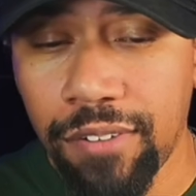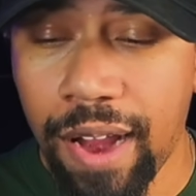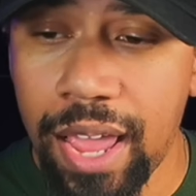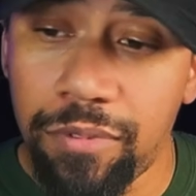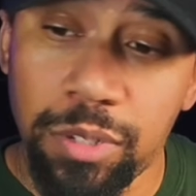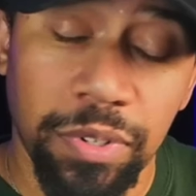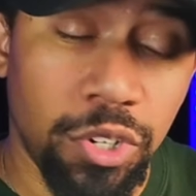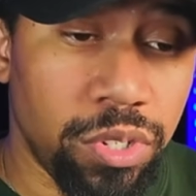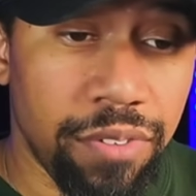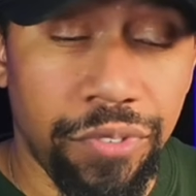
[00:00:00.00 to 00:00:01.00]
Riot was
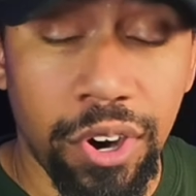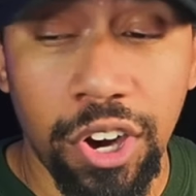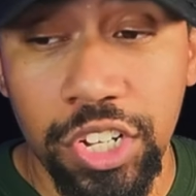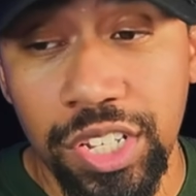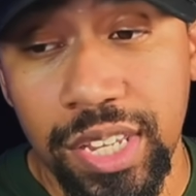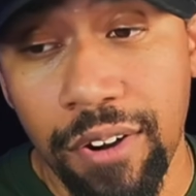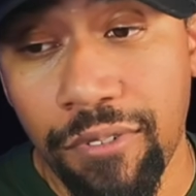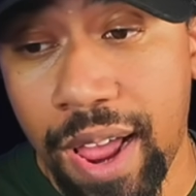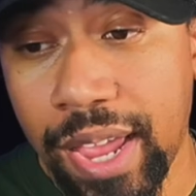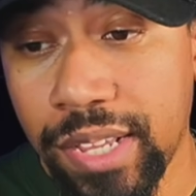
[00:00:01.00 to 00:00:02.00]
producer for her. She said
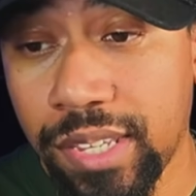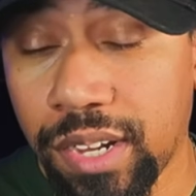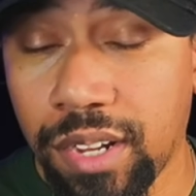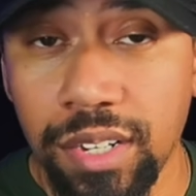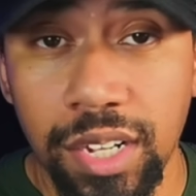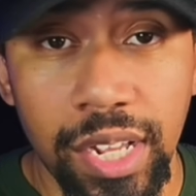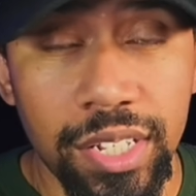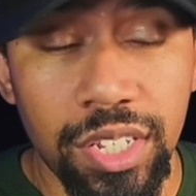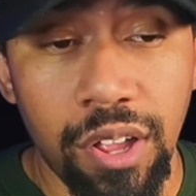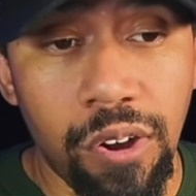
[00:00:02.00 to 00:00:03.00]
Riot is a good
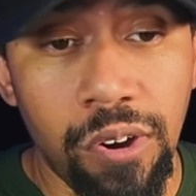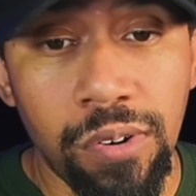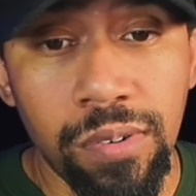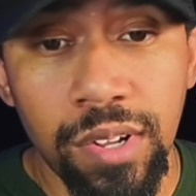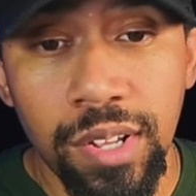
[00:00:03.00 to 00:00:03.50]
soul.